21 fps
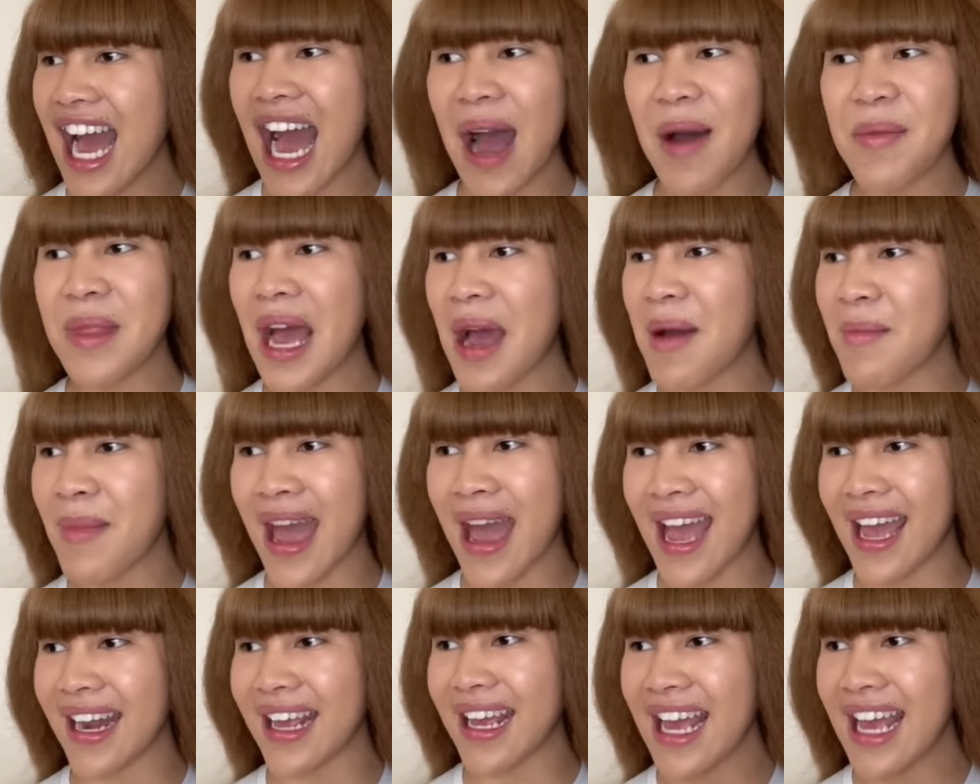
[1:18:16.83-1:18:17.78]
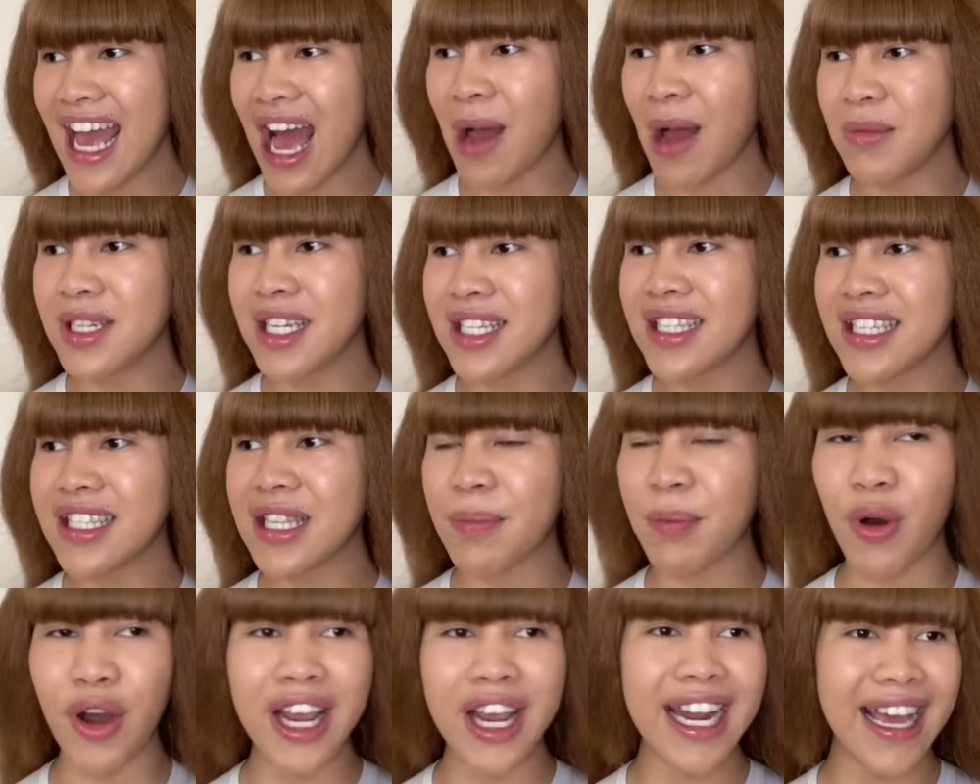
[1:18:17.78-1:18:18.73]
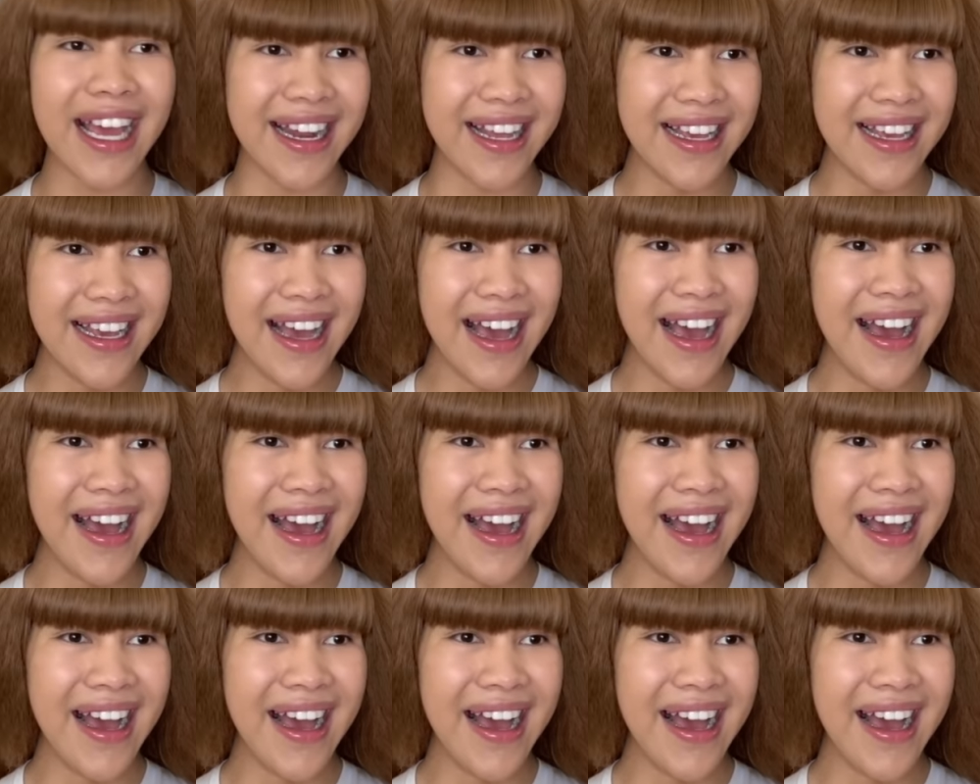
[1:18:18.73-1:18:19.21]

I'm not mad. I'm just disappointed.